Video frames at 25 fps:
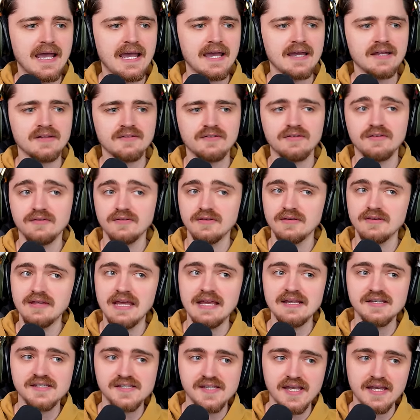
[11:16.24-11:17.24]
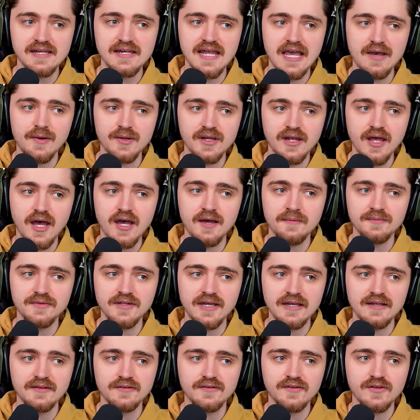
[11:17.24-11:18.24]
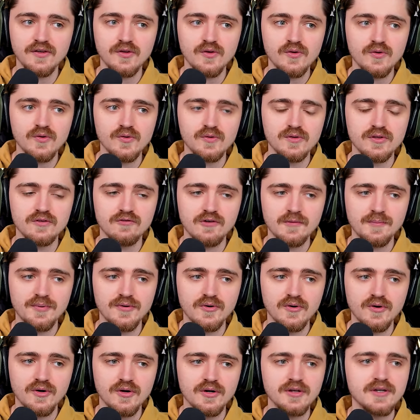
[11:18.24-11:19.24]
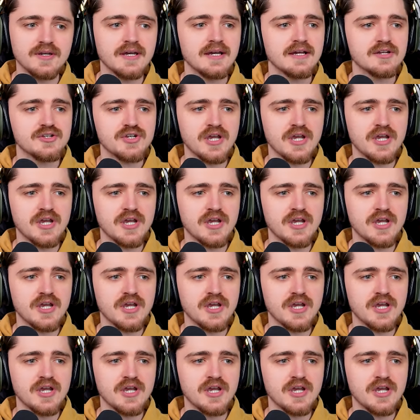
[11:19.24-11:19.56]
And they say now in an update to the report,